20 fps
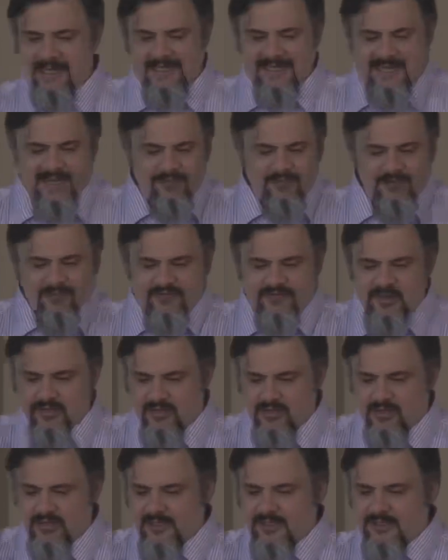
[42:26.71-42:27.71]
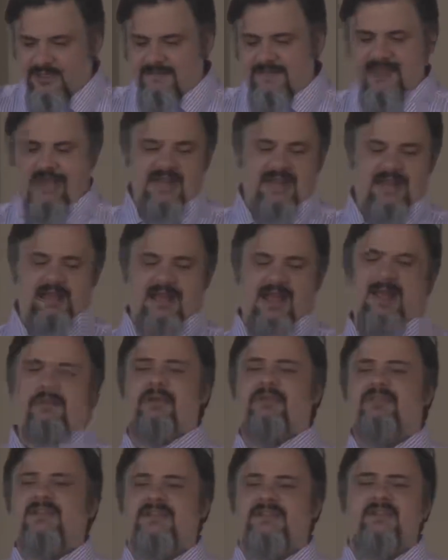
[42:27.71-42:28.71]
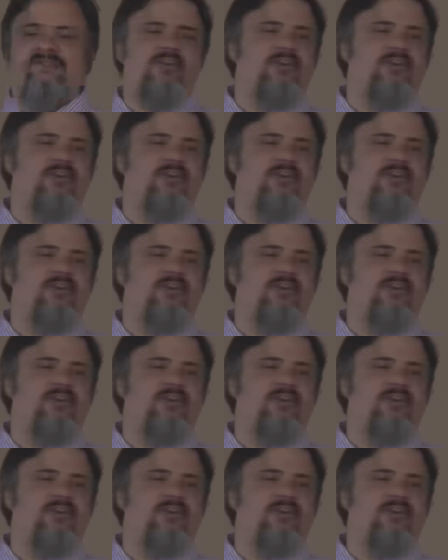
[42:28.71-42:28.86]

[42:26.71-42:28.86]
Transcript: And even if you're, how about this?